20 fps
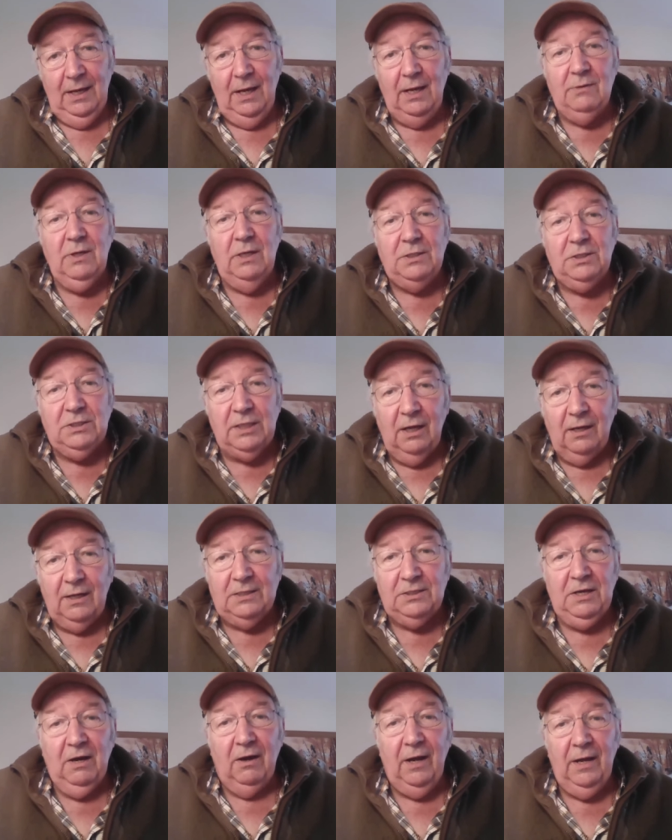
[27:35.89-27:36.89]
Only
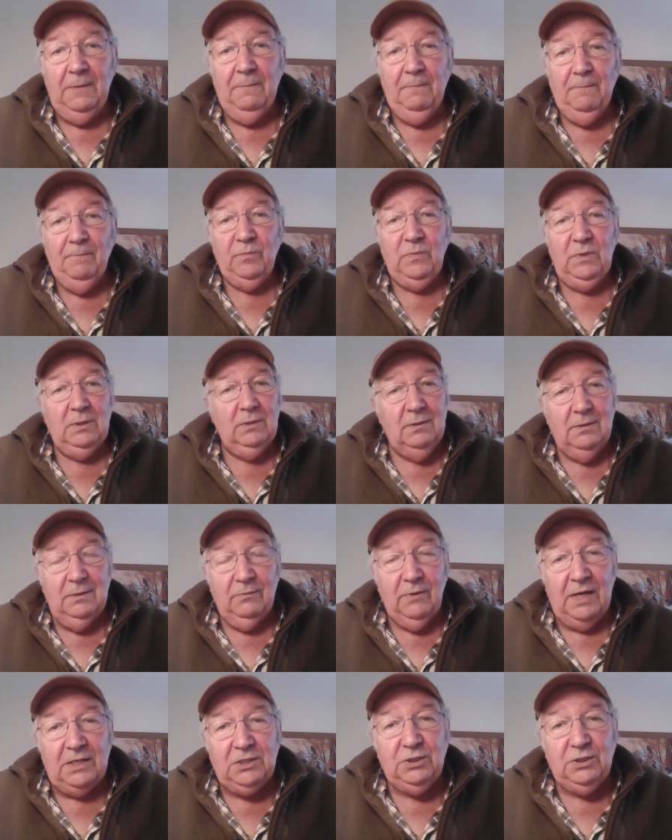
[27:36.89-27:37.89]
size nine.
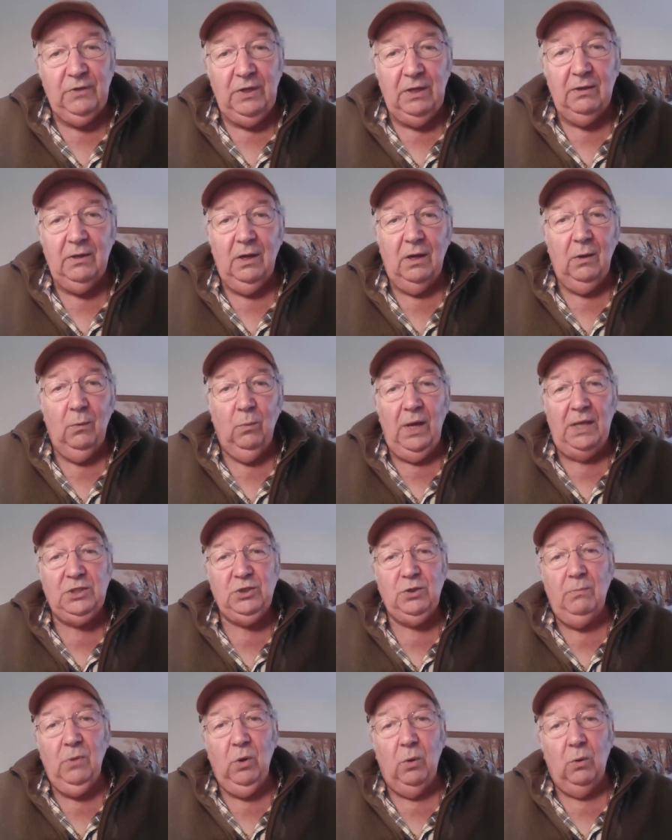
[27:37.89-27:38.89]
Best you got to wedge
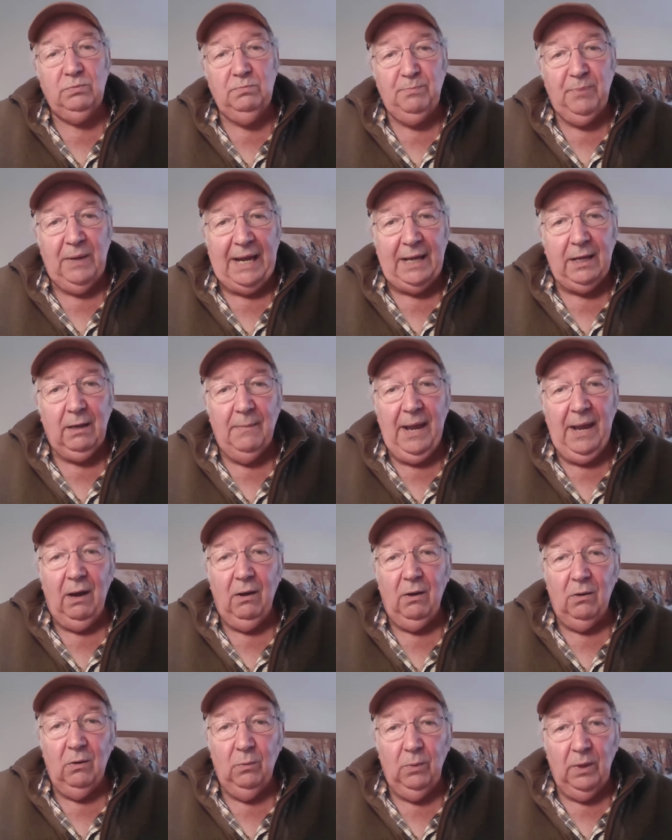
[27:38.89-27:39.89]
them or pack them
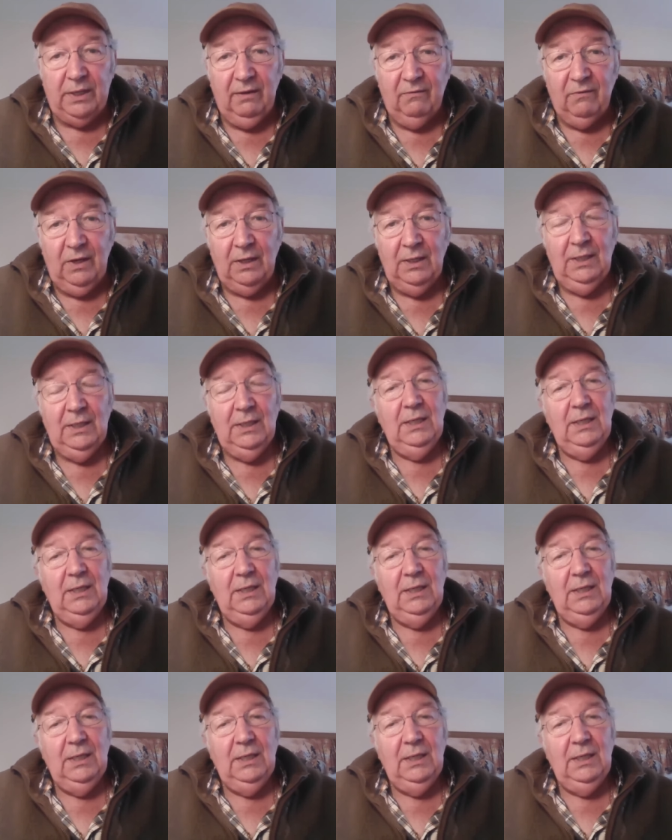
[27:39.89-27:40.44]
out or whatever.